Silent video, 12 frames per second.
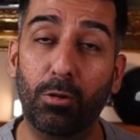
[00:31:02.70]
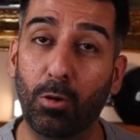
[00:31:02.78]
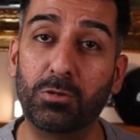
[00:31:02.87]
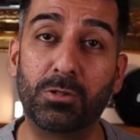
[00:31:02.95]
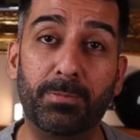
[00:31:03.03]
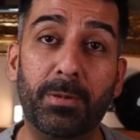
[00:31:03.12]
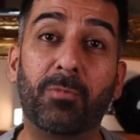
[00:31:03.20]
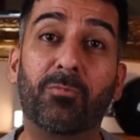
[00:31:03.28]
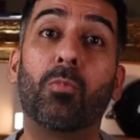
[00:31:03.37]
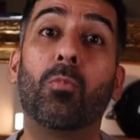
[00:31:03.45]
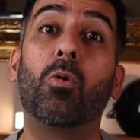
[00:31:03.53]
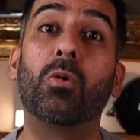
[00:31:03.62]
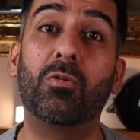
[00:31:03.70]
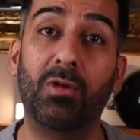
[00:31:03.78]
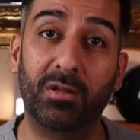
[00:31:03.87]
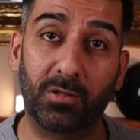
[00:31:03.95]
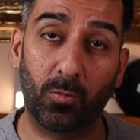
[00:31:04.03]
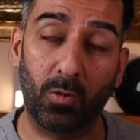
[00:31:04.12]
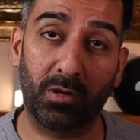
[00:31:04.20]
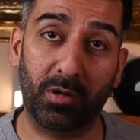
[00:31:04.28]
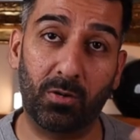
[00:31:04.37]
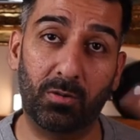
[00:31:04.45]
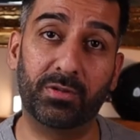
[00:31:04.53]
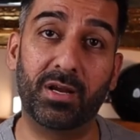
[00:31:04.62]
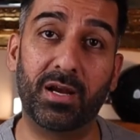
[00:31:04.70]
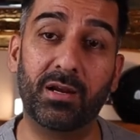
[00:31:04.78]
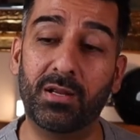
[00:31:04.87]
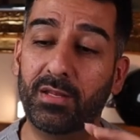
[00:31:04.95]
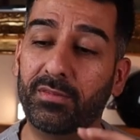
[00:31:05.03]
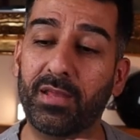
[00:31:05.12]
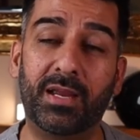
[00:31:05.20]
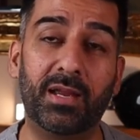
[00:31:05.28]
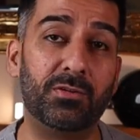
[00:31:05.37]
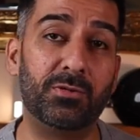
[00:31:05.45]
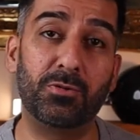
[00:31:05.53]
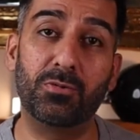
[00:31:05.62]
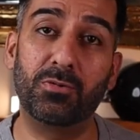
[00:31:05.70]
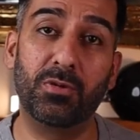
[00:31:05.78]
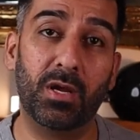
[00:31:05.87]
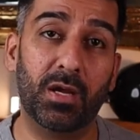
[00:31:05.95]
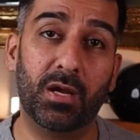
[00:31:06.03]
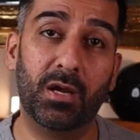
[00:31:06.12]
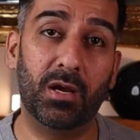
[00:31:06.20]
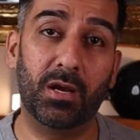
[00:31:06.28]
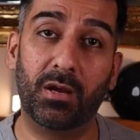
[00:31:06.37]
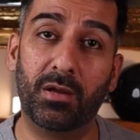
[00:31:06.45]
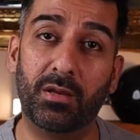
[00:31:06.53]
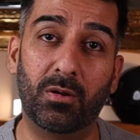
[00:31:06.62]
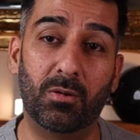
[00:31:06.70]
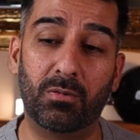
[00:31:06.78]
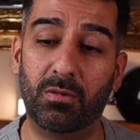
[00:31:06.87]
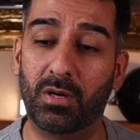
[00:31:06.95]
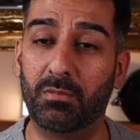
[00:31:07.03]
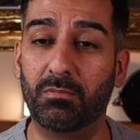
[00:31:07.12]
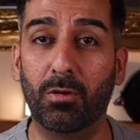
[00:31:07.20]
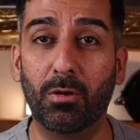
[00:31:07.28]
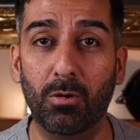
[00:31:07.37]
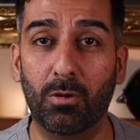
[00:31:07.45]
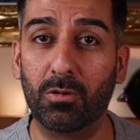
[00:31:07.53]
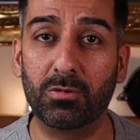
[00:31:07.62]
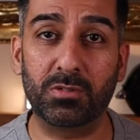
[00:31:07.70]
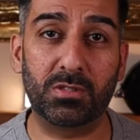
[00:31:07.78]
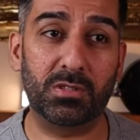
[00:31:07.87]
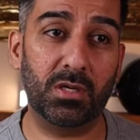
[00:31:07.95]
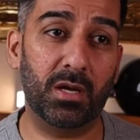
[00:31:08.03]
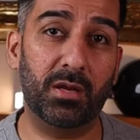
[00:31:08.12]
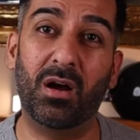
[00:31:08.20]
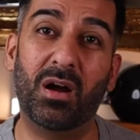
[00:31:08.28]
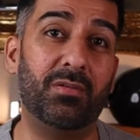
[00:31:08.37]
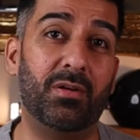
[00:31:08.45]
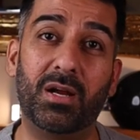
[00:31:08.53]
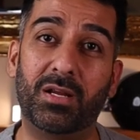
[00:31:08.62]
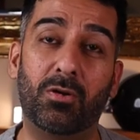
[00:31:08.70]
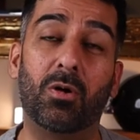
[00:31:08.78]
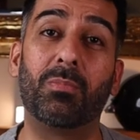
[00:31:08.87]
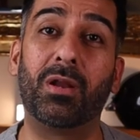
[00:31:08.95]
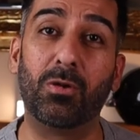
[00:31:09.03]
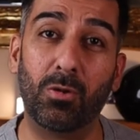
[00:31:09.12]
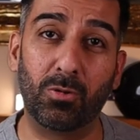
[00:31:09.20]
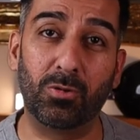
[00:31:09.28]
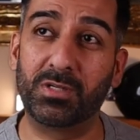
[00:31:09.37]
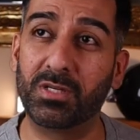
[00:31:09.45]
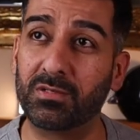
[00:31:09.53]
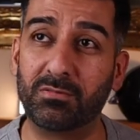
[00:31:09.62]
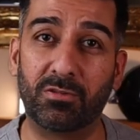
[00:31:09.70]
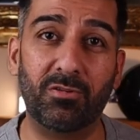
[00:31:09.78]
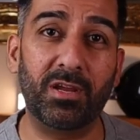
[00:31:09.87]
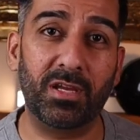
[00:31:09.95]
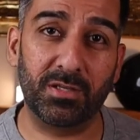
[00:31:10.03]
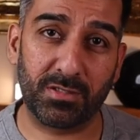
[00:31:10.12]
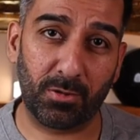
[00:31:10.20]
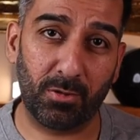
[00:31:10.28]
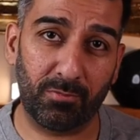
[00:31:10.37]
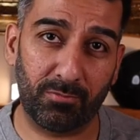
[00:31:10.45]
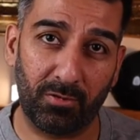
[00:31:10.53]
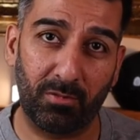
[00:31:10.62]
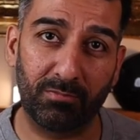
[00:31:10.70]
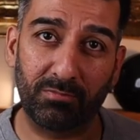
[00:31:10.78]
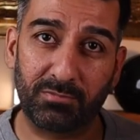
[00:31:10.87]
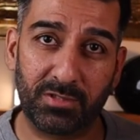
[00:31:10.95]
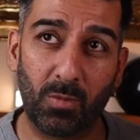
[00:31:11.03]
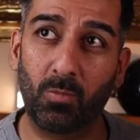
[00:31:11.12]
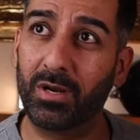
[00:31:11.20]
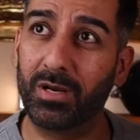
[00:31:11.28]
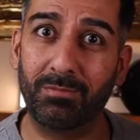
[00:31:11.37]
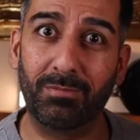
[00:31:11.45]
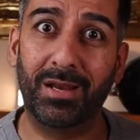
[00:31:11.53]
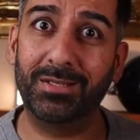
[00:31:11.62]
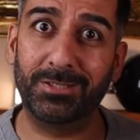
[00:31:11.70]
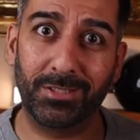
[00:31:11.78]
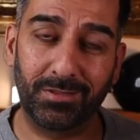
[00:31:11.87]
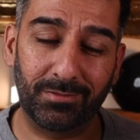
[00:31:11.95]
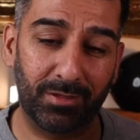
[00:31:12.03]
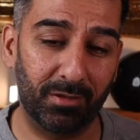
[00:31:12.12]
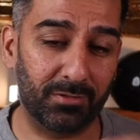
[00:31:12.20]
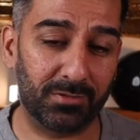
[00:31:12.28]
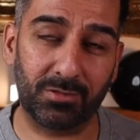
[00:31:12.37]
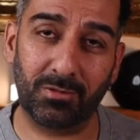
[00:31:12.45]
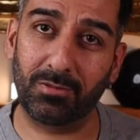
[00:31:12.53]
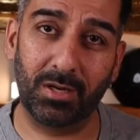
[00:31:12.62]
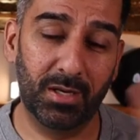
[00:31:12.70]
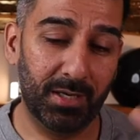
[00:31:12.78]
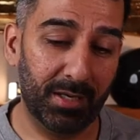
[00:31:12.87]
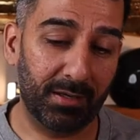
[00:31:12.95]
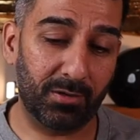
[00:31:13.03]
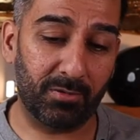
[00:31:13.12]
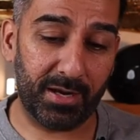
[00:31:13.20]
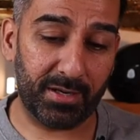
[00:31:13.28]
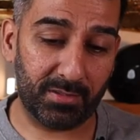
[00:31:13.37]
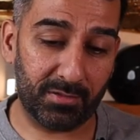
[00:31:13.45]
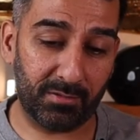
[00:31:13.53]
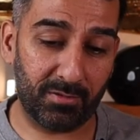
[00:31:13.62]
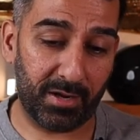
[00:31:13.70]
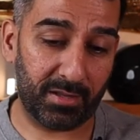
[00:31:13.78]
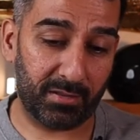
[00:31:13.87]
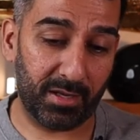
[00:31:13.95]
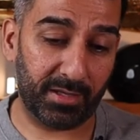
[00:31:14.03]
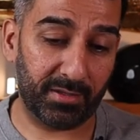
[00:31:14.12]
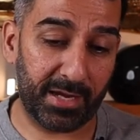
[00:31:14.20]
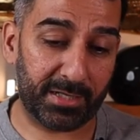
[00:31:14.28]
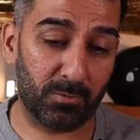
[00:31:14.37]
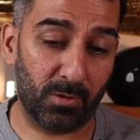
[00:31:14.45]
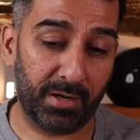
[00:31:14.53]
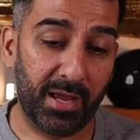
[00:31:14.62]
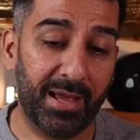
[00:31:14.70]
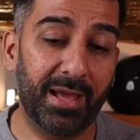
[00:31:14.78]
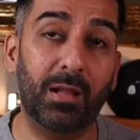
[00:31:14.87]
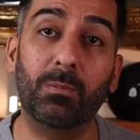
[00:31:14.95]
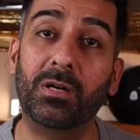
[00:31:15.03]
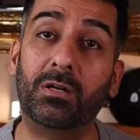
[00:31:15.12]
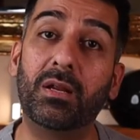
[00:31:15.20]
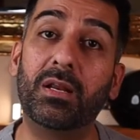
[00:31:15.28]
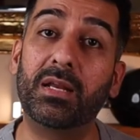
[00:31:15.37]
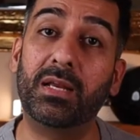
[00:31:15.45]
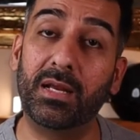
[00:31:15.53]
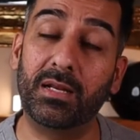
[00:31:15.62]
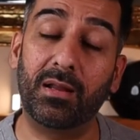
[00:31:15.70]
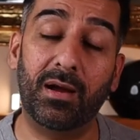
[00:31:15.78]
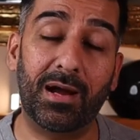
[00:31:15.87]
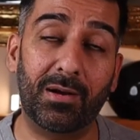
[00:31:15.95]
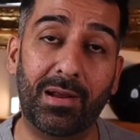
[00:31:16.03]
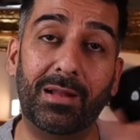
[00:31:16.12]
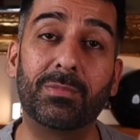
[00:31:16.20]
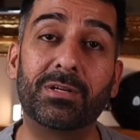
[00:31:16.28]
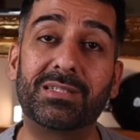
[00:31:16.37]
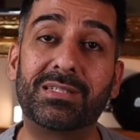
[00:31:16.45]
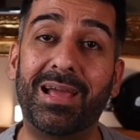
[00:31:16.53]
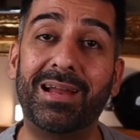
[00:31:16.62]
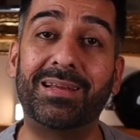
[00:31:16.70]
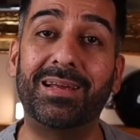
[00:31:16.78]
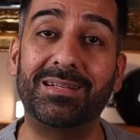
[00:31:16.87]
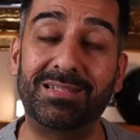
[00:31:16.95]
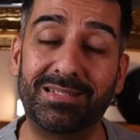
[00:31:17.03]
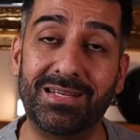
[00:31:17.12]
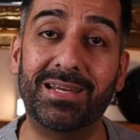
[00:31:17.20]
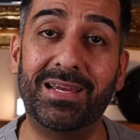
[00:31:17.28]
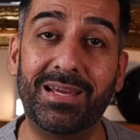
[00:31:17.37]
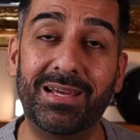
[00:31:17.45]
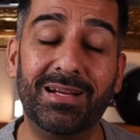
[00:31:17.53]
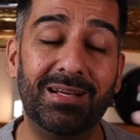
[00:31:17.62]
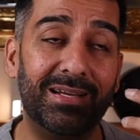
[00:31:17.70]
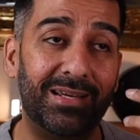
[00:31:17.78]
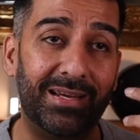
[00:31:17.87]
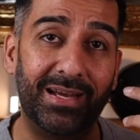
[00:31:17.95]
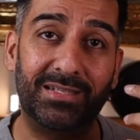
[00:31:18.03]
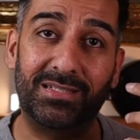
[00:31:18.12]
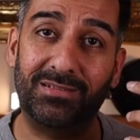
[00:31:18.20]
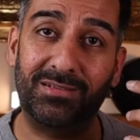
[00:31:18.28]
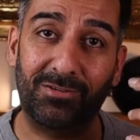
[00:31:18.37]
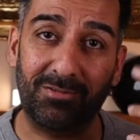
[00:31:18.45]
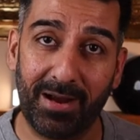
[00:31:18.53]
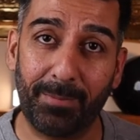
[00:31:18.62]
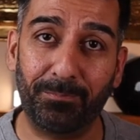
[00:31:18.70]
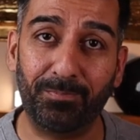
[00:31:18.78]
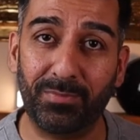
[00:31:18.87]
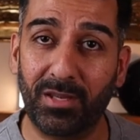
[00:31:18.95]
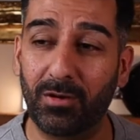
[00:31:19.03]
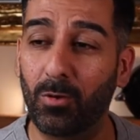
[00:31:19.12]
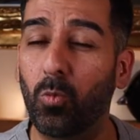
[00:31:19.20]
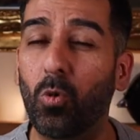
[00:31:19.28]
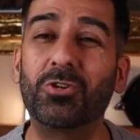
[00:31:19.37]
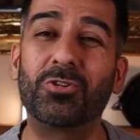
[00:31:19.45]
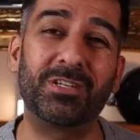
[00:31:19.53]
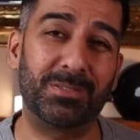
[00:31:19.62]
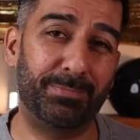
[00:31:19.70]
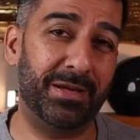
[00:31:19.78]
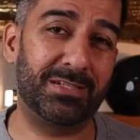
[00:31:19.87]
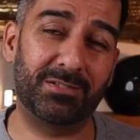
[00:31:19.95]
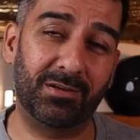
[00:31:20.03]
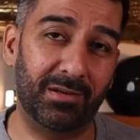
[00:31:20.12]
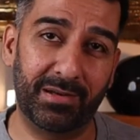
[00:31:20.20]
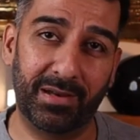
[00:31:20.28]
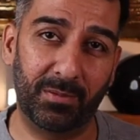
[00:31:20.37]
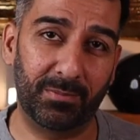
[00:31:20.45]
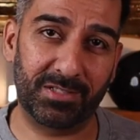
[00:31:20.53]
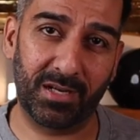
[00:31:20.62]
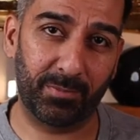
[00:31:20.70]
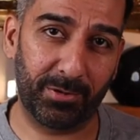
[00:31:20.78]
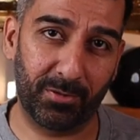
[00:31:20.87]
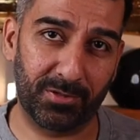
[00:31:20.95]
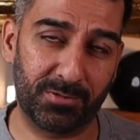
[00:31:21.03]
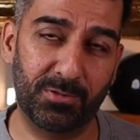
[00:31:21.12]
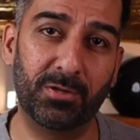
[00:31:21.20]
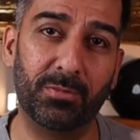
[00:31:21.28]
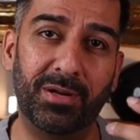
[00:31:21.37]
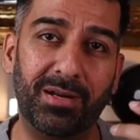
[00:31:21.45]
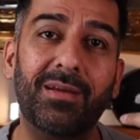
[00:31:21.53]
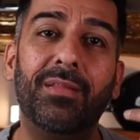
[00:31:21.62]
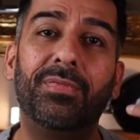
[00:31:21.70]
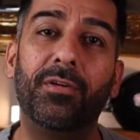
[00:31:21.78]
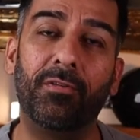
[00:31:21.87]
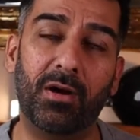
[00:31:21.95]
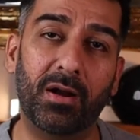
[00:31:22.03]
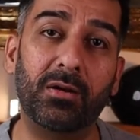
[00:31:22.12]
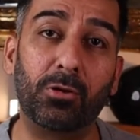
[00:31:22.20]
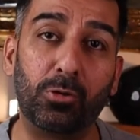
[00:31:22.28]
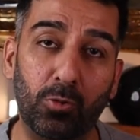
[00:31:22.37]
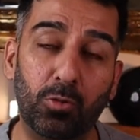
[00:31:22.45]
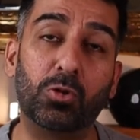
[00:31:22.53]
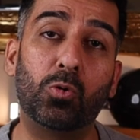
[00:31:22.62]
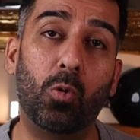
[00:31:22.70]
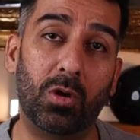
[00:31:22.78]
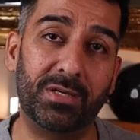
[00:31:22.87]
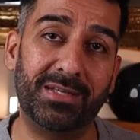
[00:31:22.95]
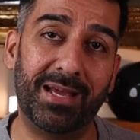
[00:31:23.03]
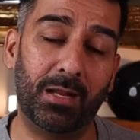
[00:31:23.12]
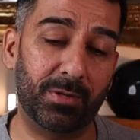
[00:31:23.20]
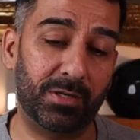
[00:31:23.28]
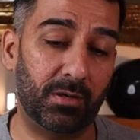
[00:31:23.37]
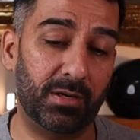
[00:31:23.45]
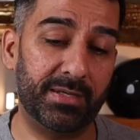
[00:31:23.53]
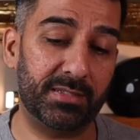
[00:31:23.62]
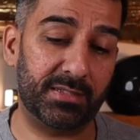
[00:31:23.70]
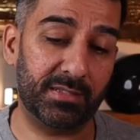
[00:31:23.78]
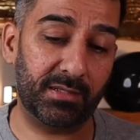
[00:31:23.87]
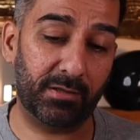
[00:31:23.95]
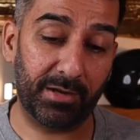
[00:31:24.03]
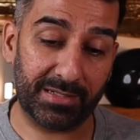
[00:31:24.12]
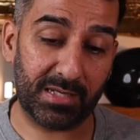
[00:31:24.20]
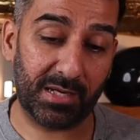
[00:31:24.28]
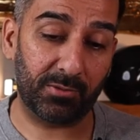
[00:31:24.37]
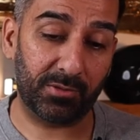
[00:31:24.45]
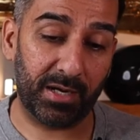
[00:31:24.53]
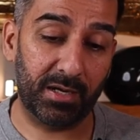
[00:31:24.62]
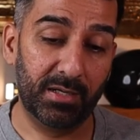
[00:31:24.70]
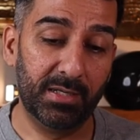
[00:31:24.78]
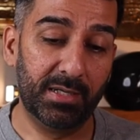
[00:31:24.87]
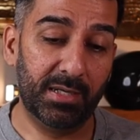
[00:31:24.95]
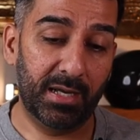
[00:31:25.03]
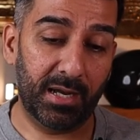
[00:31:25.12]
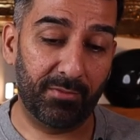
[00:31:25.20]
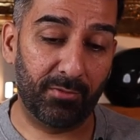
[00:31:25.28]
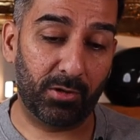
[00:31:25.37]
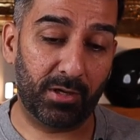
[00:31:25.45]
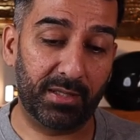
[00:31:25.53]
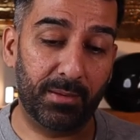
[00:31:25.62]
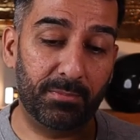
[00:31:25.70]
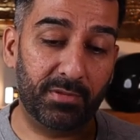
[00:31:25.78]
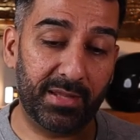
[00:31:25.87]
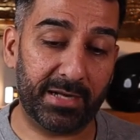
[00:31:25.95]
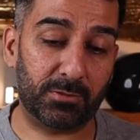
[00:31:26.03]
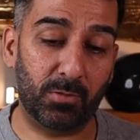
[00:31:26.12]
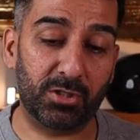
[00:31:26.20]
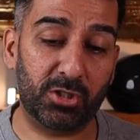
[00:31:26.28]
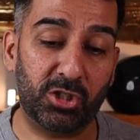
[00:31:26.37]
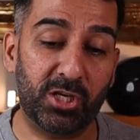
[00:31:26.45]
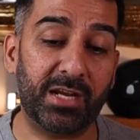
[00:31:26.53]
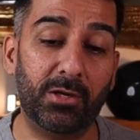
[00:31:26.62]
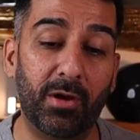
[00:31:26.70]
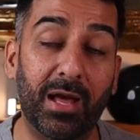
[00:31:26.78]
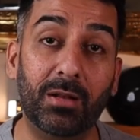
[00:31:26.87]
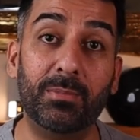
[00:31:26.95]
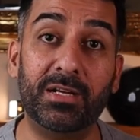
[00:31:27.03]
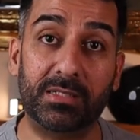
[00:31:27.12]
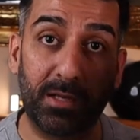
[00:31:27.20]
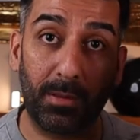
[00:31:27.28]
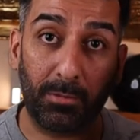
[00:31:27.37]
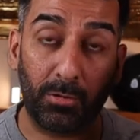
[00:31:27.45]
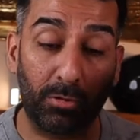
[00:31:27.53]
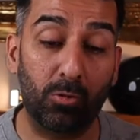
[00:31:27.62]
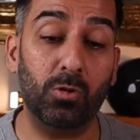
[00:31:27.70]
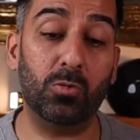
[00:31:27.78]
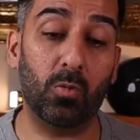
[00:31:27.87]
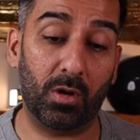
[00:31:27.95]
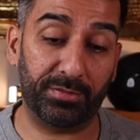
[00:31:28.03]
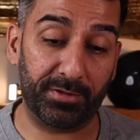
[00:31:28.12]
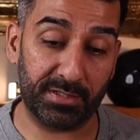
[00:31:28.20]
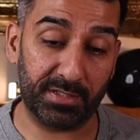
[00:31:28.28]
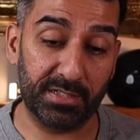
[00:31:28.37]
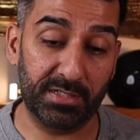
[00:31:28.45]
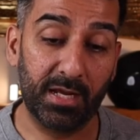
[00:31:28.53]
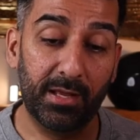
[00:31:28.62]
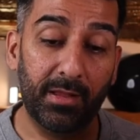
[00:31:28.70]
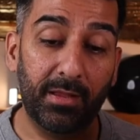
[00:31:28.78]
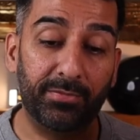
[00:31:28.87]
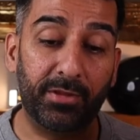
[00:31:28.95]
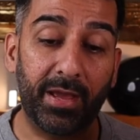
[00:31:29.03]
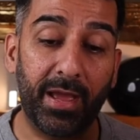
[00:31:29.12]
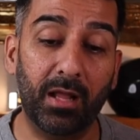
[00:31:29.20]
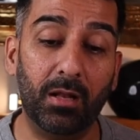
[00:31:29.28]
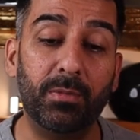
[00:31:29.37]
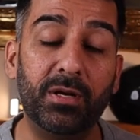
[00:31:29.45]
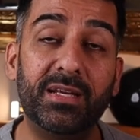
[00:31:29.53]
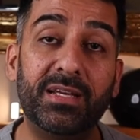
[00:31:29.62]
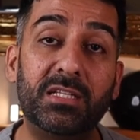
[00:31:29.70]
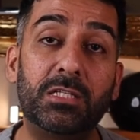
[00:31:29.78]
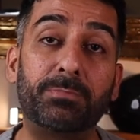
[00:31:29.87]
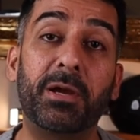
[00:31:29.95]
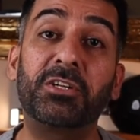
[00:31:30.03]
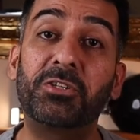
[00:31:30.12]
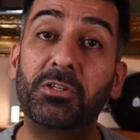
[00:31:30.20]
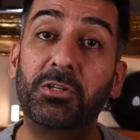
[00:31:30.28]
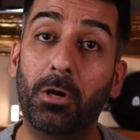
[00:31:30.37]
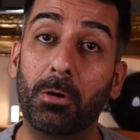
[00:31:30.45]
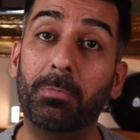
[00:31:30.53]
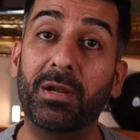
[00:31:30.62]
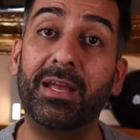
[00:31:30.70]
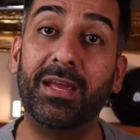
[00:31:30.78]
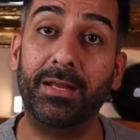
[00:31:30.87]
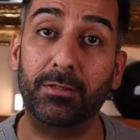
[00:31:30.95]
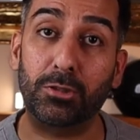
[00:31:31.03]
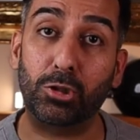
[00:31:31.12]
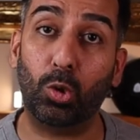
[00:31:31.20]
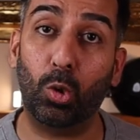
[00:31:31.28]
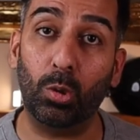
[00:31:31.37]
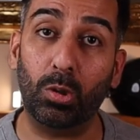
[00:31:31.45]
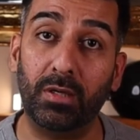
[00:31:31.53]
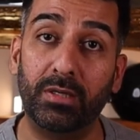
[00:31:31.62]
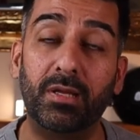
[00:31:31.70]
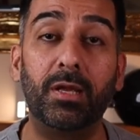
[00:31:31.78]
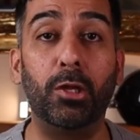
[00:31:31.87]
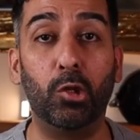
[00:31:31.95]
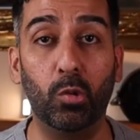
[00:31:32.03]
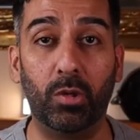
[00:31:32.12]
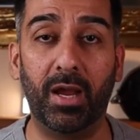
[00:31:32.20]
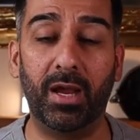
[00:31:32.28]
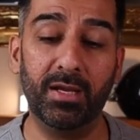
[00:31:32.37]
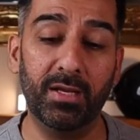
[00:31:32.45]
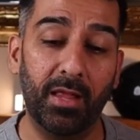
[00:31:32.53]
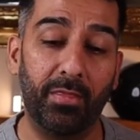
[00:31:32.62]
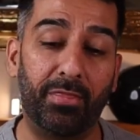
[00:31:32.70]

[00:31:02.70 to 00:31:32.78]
Loads of people from all around the world on there. They can do, logos. And I got my logo done 3 years ago from someone in Malaysia, you know. So great, great thing. Next one, helmet cleaning kit. Our helmets can get stinky, gets crap. You know, water is best to clean helmets, I'll be honest with you, but there are good quality helmet cleaning kits out there. Have a look at them. Next one, check your helmet. Good one. This is the helmet inspection company in Scotland, UK.